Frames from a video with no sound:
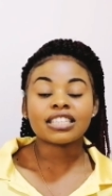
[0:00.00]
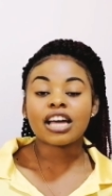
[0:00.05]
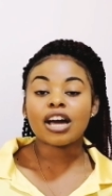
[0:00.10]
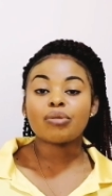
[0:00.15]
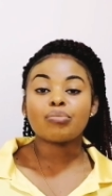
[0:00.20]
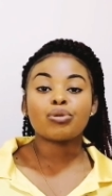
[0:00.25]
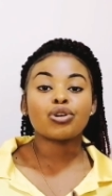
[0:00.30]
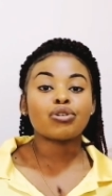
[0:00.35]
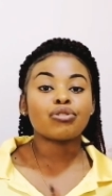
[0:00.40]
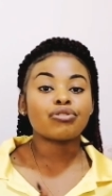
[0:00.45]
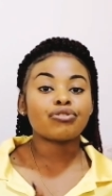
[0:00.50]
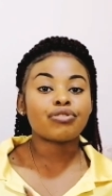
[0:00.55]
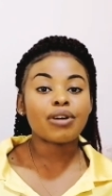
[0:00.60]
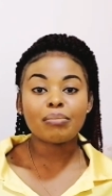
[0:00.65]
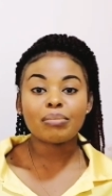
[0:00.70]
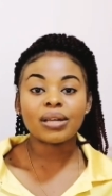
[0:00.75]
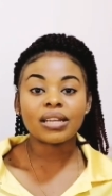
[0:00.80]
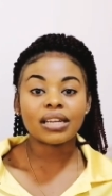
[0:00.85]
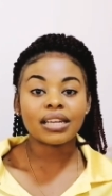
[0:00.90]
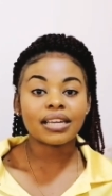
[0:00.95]
it can be your
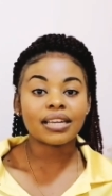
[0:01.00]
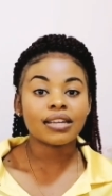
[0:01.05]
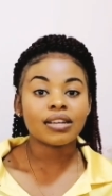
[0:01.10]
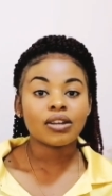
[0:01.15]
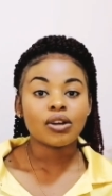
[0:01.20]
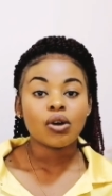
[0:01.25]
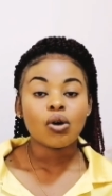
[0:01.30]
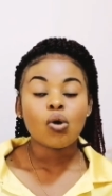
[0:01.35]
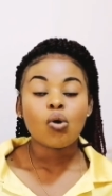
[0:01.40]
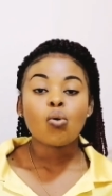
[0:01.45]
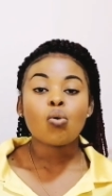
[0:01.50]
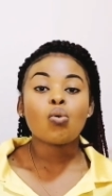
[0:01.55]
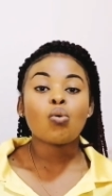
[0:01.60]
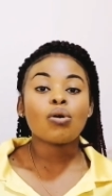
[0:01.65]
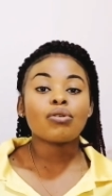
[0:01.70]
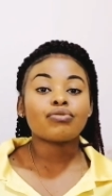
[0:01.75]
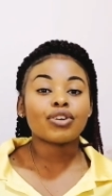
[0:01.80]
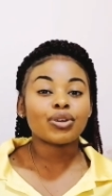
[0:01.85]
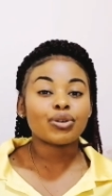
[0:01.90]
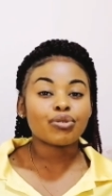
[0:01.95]
family,
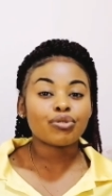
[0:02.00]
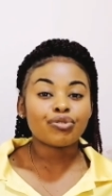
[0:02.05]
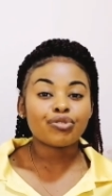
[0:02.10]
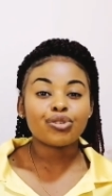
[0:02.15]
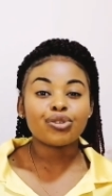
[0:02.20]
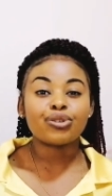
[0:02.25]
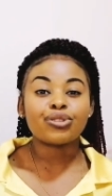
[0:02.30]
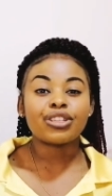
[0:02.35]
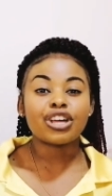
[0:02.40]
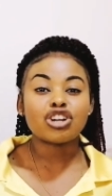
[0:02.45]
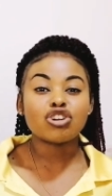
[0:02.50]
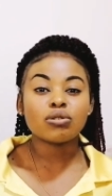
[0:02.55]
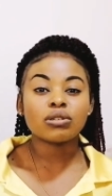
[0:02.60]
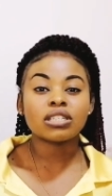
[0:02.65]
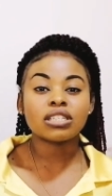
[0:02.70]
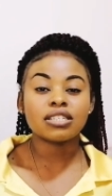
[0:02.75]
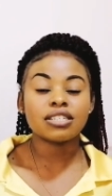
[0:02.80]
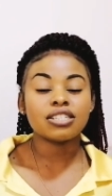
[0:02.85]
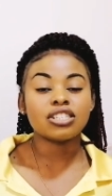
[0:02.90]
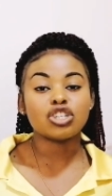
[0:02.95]
whoever you feel they're not
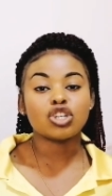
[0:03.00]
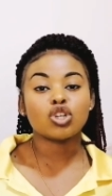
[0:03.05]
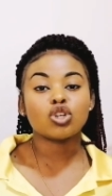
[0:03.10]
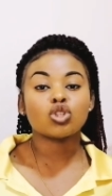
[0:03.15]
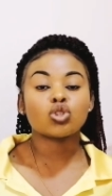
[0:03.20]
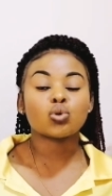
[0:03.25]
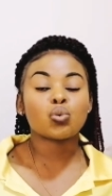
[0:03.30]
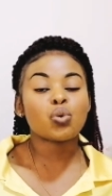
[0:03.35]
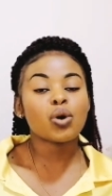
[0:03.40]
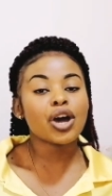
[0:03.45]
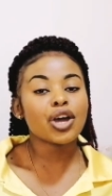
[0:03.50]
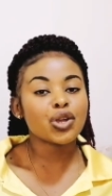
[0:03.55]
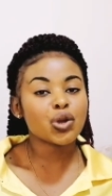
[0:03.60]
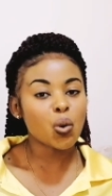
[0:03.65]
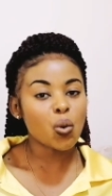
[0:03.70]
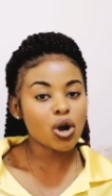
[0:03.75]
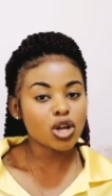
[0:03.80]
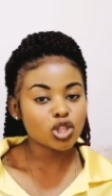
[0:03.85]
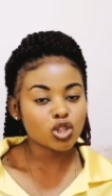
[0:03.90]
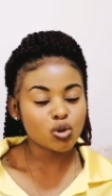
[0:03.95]
leading, it's where
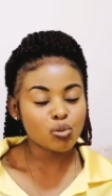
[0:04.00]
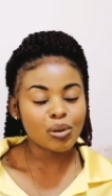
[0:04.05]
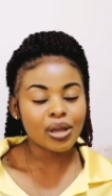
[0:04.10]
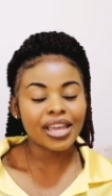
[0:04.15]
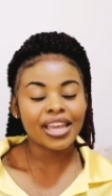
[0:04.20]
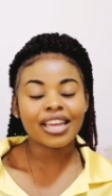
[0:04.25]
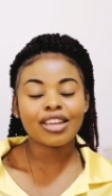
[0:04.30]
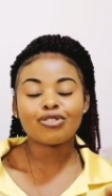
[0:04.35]
you want to be